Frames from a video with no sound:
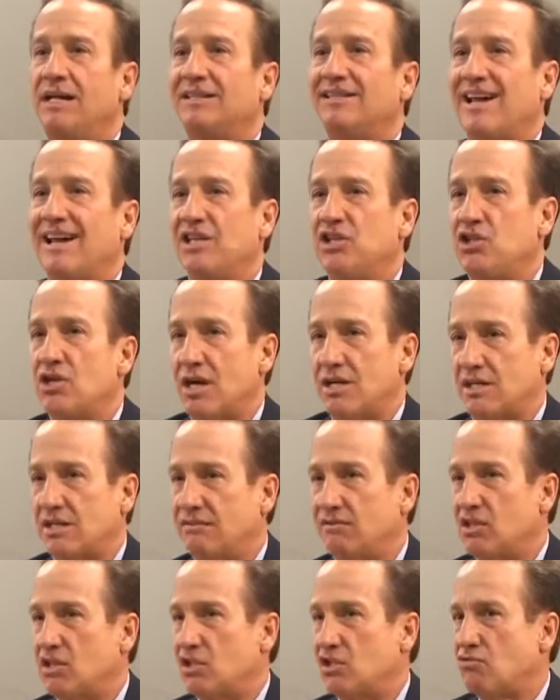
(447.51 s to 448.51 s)

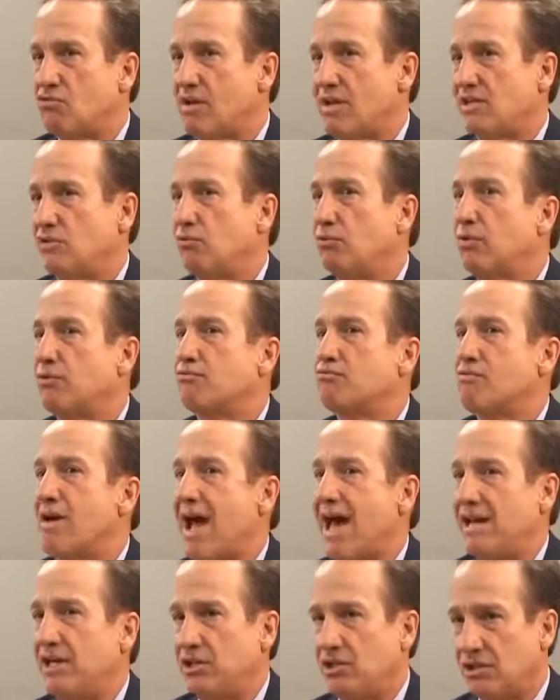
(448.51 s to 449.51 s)
digestive distress with
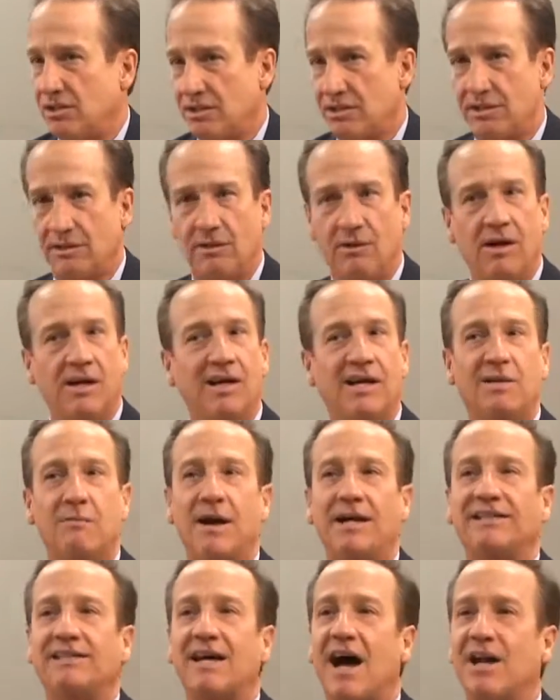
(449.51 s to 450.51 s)
radishes. In
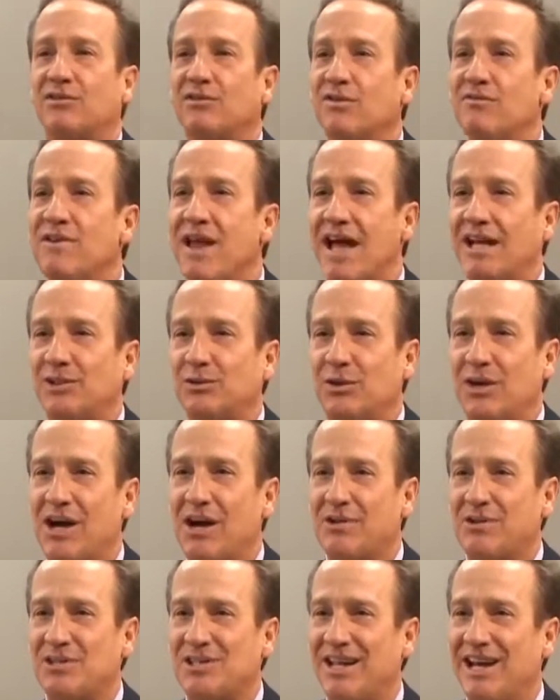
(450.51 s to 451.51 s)
my Doctor of Natural
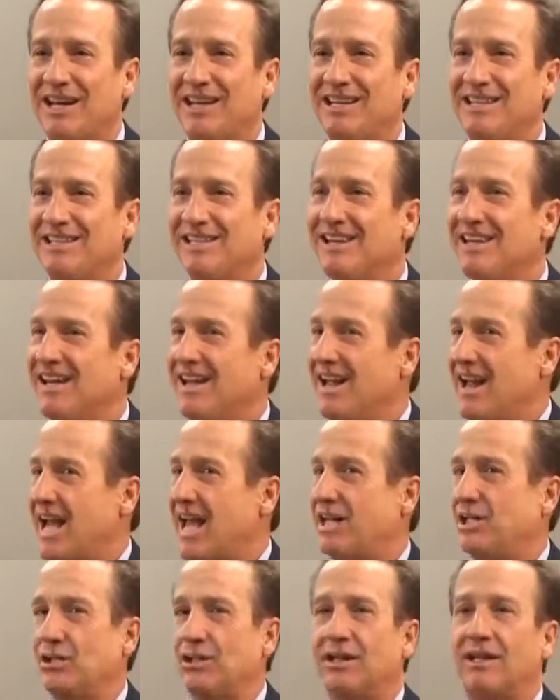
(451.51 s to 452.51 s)
Health Studies,
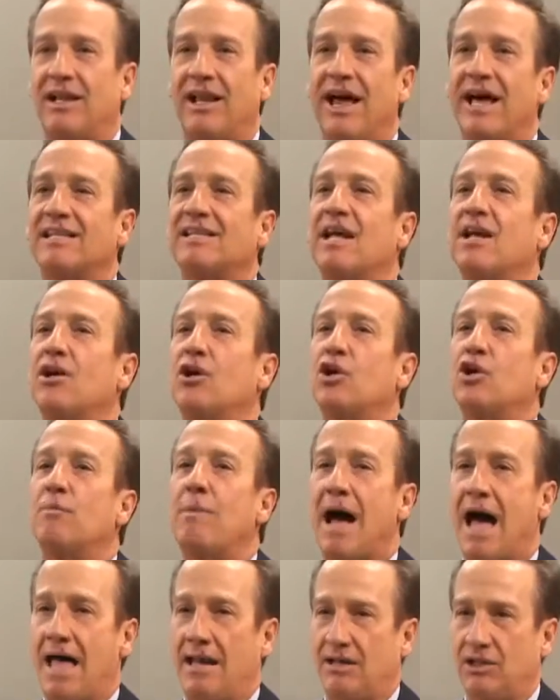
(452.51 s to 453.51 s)
I took a class on
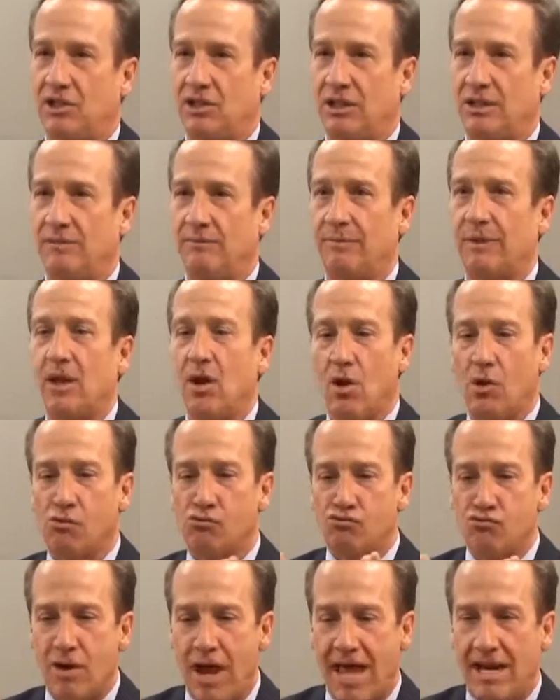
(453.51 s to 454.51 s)
herbology.
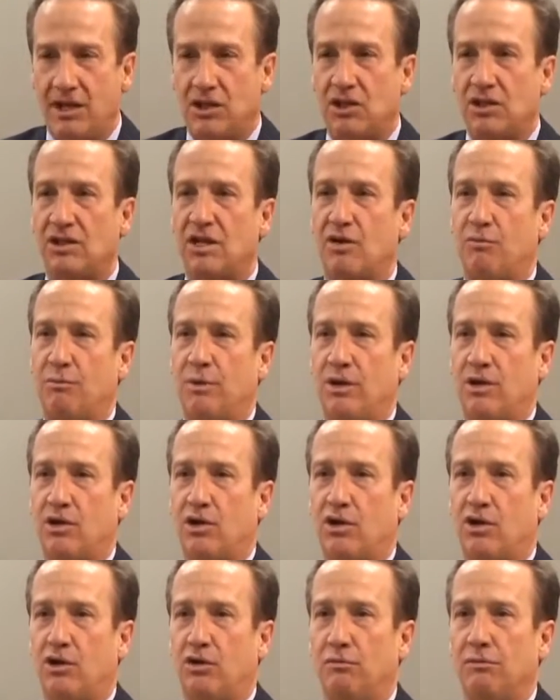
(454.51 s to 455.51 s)
Radishes are bitter
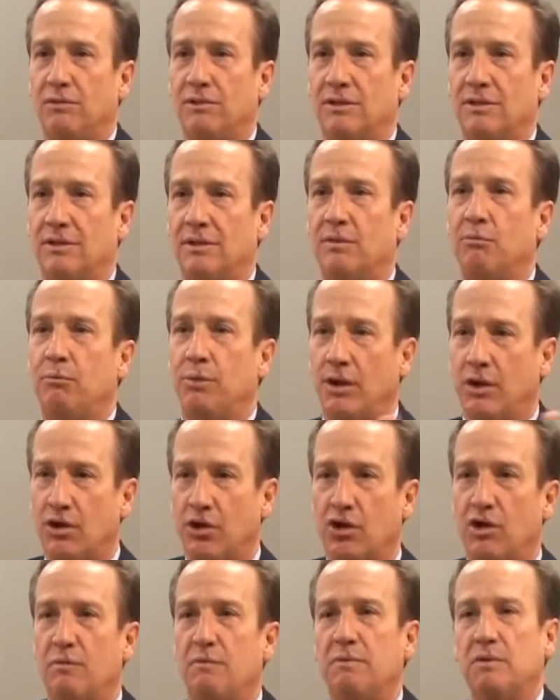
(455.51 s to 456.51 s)
herbs. Bitter
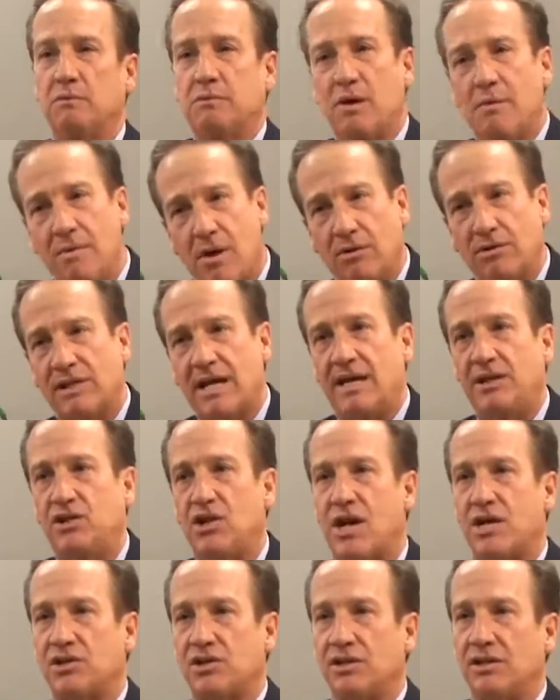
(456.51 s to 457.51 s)
herbs promote
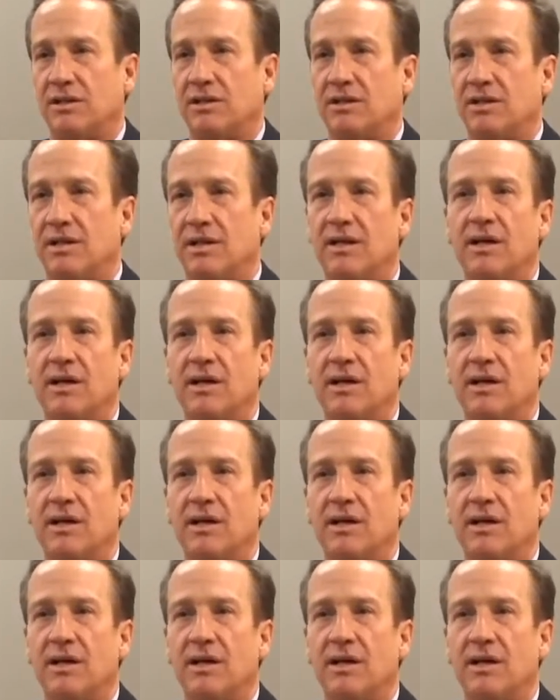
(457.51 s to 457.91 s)
digestion.